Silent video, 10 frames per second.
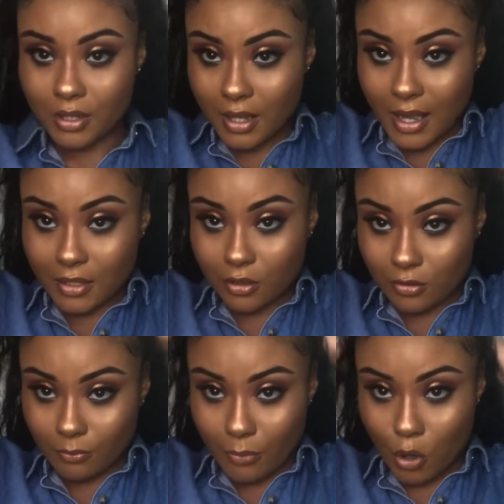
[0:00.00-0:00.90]
kind
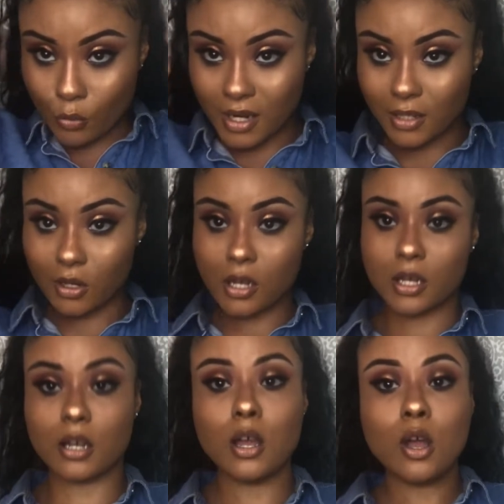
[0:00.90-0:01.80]
of pony
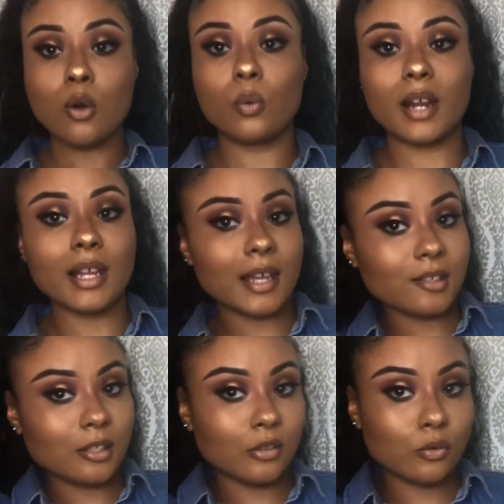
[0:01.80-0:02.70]
look, what I
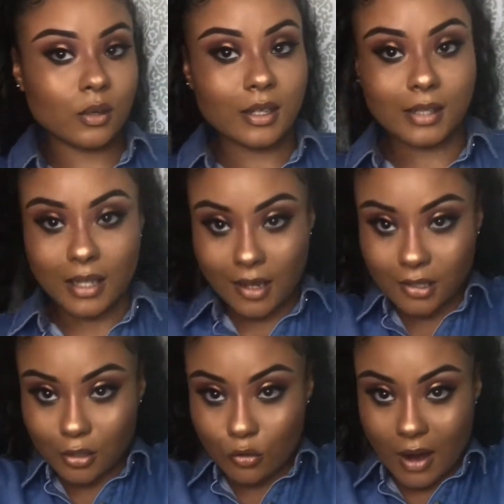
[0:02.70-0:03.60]
like to do is I like
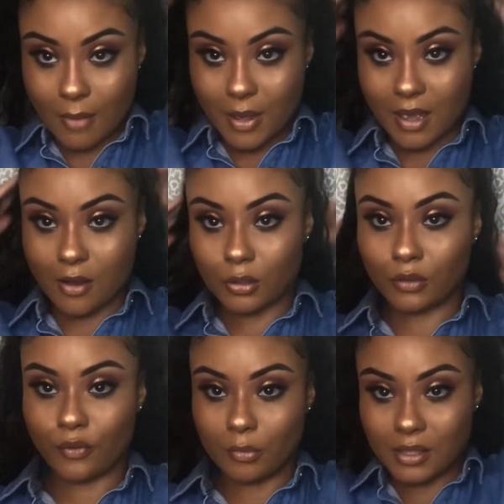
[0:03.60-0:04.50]
to grab hairs
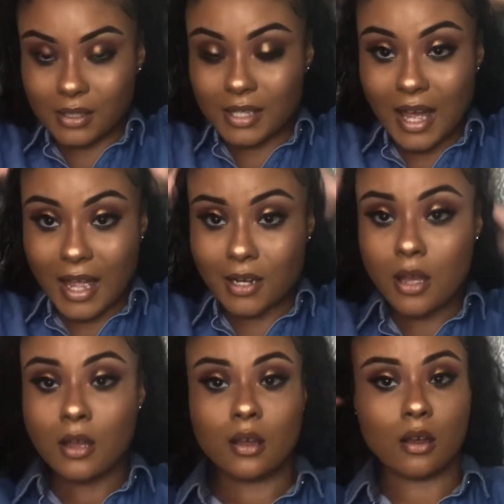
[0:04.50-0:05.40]
from the side
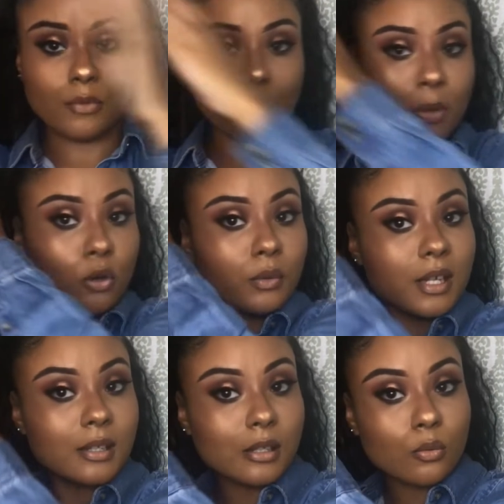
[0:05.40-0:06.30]
of the
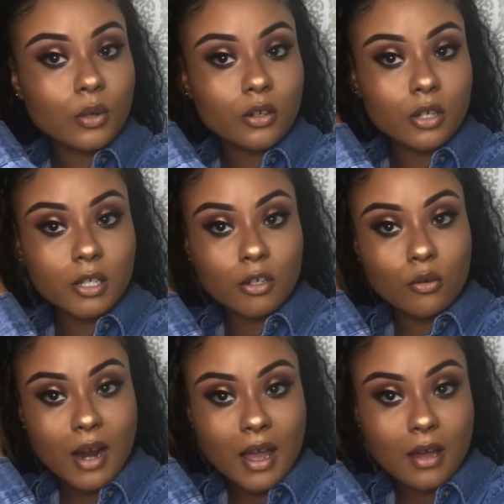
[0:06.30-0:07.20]
pony. So we're gonna
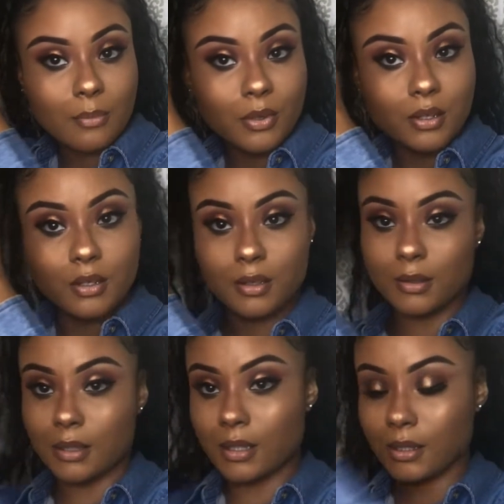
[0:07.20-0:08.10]
grab
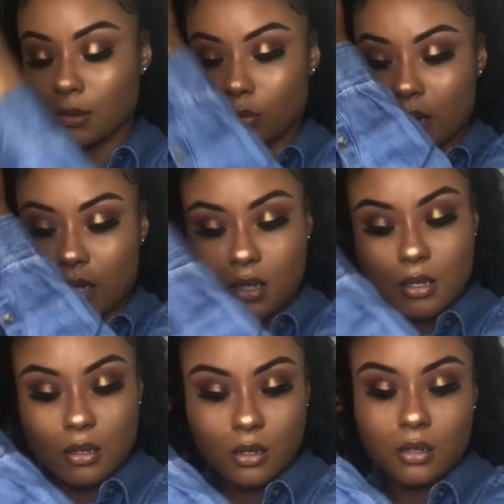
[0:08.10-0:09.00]
this right
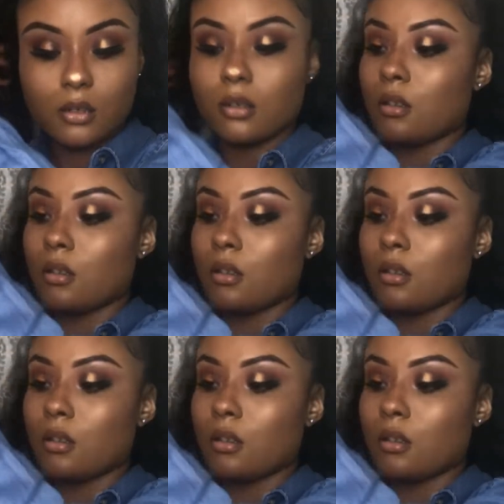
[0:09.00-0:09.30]
here